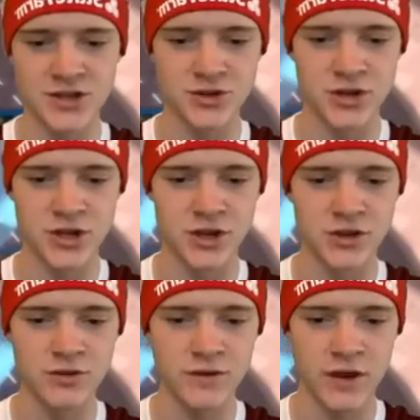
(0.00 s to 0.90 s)
you can
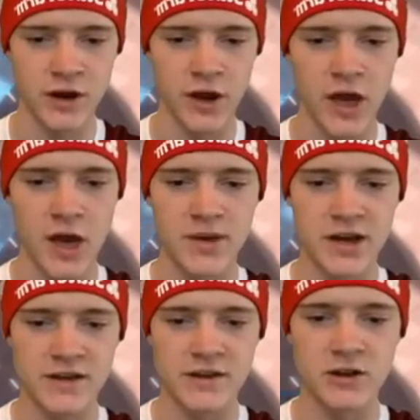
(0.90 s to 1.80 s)
use here
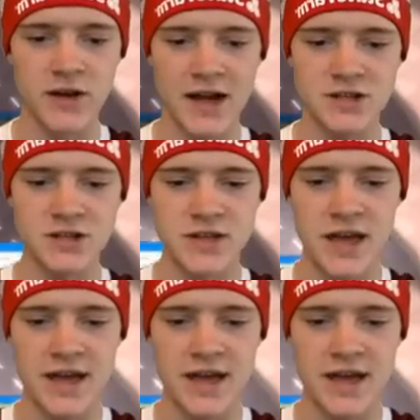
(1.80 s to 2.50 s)
because it'll actually take